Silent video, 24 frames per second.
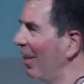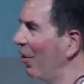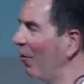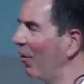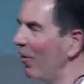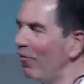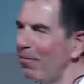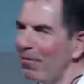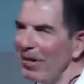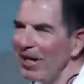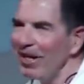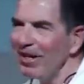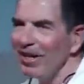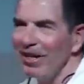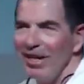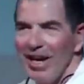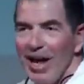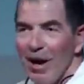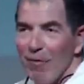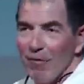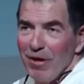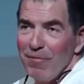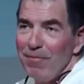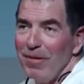We've been,
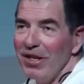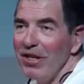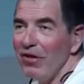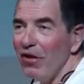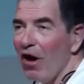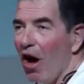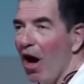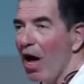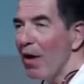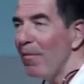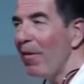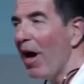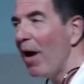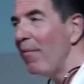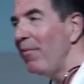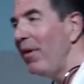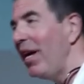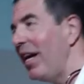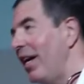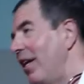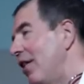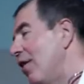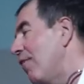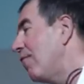yeah, we've been taught about
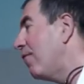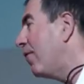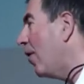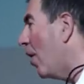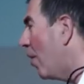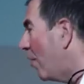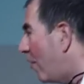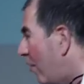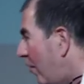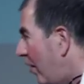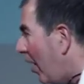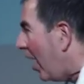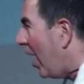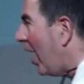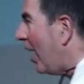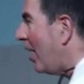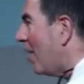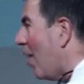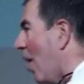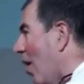being in the flow state.